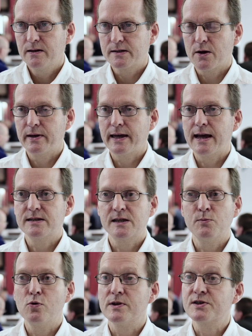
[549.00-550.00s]
So it gets
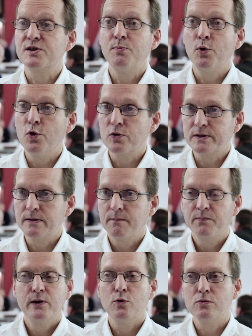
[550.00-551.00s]
them all the support,
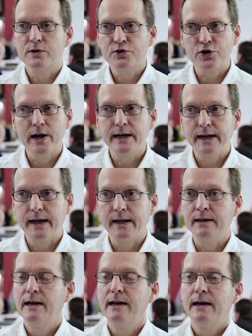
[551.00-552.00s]
all the
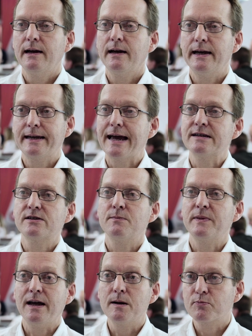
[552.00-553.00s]
training, uh, it gets
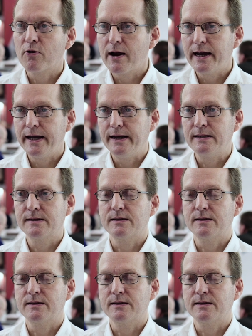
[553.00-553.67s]
them the upgrades.